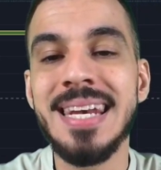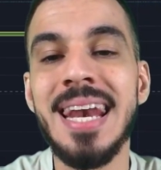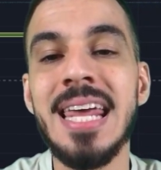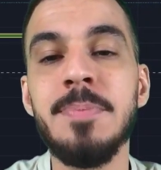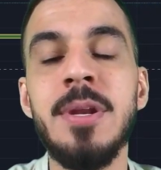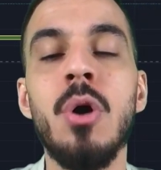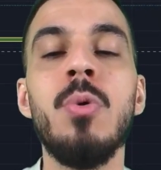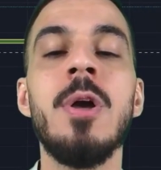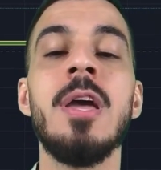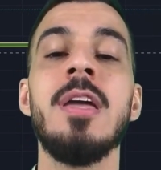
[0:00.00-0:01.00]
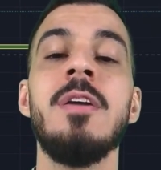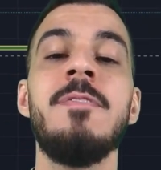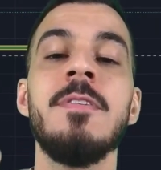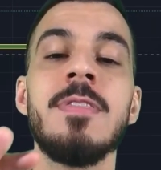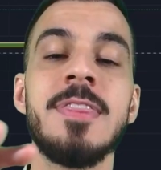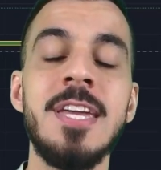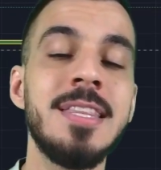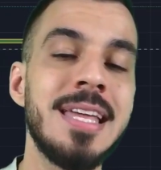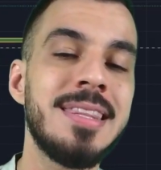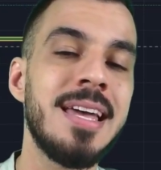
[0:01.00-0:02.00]
Let me know if you think
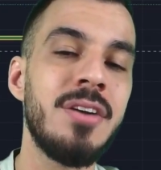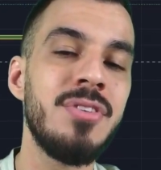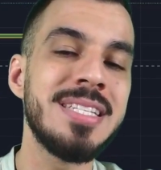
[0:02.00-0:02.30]
that there